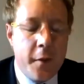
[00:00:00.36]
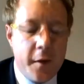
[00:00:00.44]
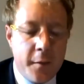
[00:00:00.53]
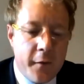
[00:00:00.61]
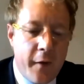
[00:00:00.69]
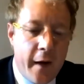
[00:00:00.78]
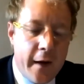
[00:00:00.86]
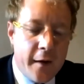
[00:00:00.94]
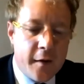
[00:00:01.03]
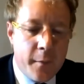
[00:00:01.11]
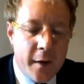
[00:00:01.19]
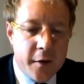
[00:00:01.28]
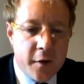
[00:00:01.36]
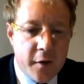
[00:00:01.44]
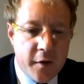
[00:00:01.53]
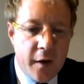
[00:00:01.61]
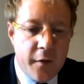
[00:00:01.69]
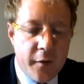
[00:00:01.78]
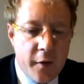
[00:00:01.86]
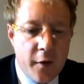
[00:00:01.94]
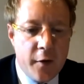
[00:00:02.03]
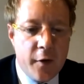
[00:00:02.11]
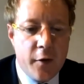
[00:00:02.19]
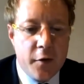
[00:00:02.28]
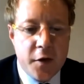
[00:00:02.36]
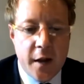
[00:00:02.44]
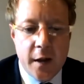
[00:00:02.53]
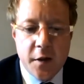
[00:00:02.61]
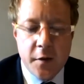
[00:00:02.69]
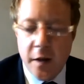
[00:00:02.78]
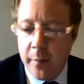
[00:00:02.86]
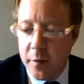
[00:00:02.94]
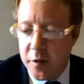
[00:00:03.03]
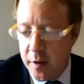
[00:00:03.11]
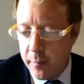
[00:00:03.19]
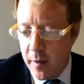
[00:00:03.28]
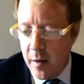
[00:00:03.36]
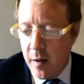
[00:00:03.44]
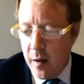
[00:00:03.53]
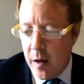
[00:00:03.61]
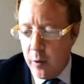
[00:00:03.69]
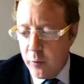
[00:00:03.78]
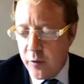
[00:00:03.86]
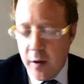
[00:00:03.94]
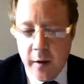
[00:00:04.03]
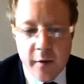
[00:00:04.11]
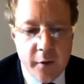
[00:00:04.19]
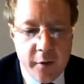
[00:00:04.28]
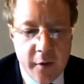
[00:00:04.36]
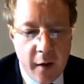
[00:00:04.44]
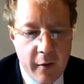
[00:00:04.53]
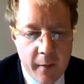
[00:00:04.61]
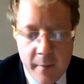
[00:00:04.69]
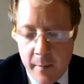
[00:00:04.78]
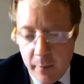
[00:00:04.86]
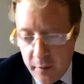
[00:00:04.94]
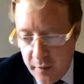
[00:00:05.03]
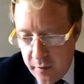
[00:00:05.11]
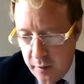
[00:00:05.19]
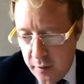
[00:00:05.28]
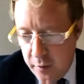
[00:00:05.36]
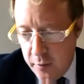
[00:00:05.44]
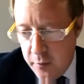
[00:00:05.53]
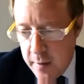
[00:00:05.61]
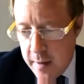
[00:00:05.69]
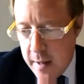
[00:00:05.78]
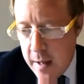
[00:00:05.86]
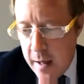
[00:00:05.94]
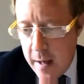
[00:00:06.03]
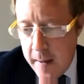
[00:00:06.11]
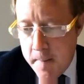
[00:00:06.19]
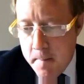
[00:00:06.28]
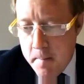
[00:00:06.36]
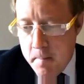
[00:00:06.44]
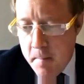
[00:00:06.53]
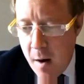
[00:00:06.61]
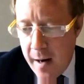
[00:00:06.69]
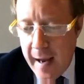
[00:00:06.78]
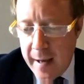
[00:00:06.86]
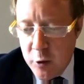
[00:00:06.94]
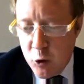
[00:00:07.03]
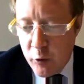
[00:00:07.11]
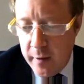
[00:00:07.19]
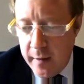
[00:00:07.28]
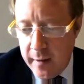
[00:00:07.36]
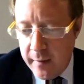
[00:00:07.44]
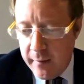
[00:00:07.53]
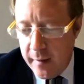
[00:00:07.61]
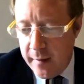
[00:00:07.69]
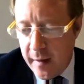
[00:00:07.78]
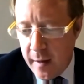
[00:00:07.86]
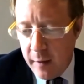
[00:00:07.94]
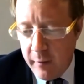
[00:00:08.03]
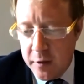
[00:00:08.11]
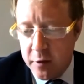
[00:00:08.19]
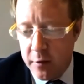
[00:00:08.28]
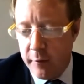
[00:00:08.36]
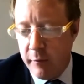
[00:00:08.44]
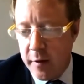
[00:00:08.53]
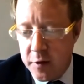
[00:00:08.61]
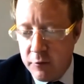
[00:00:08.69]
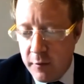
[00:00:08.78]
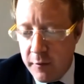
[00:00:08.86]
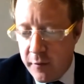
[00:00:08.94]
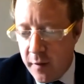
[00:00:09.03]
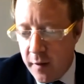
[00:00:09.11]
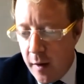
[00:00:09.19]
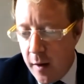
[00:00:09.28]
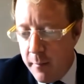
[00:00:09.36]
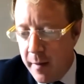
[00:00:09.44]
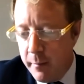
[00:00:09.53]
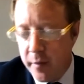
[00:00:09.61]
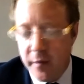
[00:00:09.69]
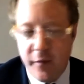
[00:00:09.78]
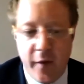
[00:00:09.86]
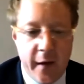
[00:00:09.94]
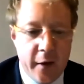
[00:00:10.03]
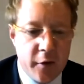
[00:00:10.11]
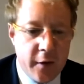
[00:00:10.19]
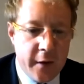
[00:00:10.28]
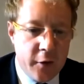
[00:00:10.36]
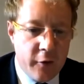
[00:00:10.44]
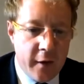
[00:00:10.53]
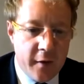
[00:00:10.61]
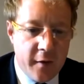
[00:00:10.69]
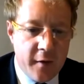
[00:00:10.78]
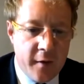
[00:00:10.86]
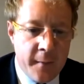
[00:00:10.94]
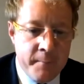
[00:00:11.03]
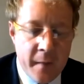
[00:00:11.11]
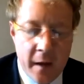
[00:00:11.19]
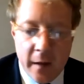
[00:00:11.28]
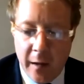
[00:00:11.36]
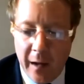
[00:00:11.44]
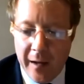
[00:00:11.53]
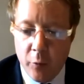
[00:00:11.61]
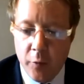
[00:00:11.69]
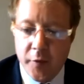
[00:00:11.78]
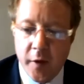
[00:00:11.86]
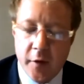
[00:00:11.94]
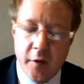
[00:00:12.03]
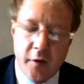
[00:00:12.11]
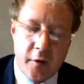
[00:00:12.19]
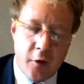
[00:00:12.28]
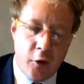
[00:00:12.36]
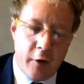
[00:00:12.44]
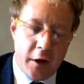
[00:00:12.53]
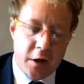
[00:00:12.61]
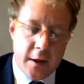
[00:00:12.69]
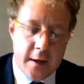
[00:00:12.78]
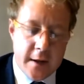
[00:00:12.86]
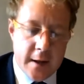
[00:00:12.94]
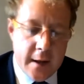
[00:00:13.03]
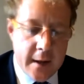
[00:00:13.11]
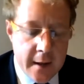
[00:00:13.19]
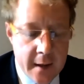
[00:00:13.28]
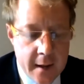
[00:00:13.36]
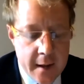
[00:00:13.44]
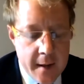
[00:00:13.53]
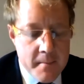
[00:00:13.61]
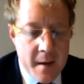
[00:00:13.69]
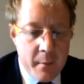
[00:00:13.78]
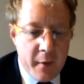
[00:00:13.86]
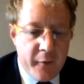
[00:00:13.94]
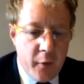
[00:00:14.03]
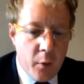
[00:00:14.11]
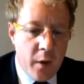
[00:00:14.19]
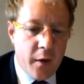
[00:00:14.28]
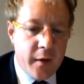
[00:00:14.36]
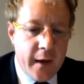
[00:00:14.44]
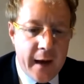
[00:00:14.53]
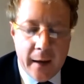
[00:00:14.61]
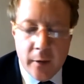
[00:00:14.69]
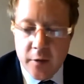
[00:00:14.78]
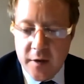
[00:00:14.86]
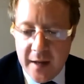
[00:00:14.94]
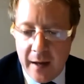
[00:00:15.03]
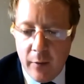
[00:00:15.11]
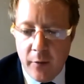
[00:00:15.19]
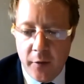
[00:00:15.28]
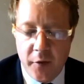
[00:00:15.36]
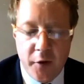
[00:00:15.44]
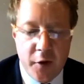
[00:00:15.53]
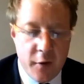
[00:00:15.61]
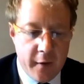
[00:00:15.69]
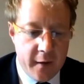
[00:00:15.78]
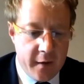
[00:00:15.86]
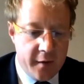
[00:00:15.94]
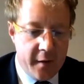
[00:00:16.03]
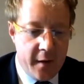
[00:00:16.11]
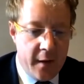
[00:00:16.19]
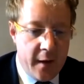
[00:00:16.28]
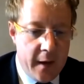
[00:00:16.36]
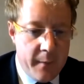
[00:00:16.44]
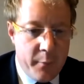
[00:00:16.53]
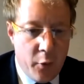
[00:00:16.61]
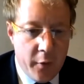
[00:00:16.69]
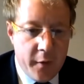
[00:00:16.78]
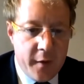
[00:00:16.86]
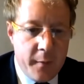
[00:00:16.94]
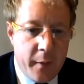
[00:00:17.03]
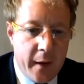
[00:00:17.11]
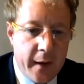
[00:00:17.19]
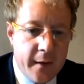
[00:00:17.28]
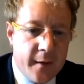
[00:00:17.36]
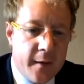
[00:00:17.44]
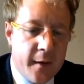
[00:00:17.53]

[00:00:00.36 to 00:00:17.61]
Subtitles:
McVeigh, and it's a pleasure to serve under your chairmanship. I'd also like to direct members to my entry in the Declaration of Register of Members' Financial Interests. And I'd like to also just congratulate the member for Wellesley and Eccles South in securing this important debate.